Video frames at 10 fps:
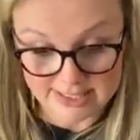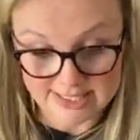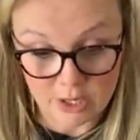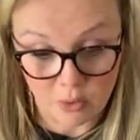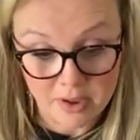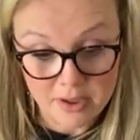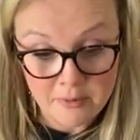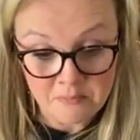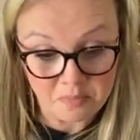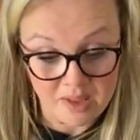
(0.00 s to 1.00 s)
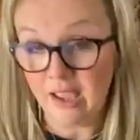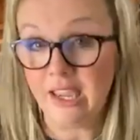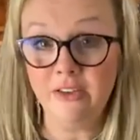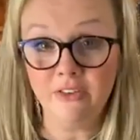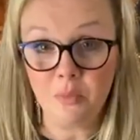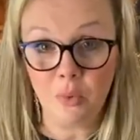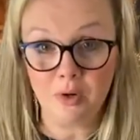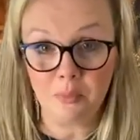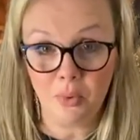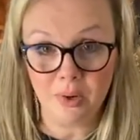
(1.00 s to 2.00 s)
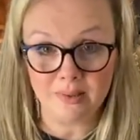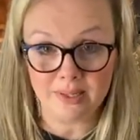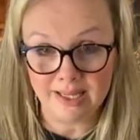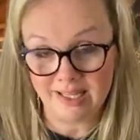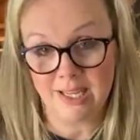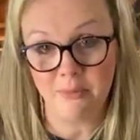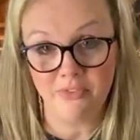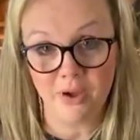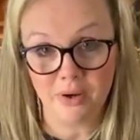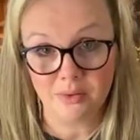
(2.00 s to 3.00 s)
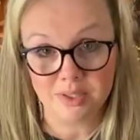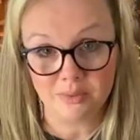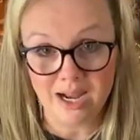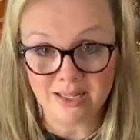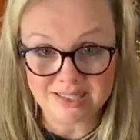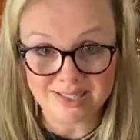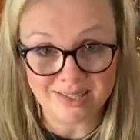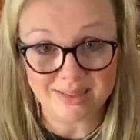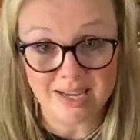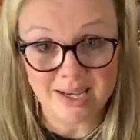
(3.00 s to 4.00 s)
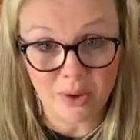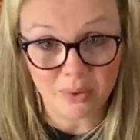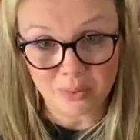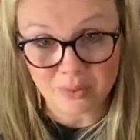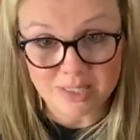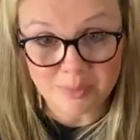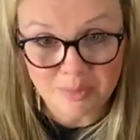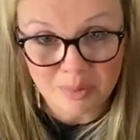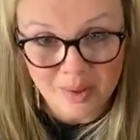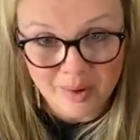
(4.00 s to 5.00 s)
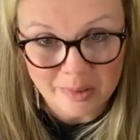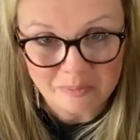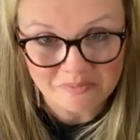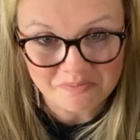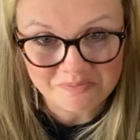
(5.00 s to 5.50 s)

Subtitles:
And so even more importantly, to keep photos around so that they know who these people are.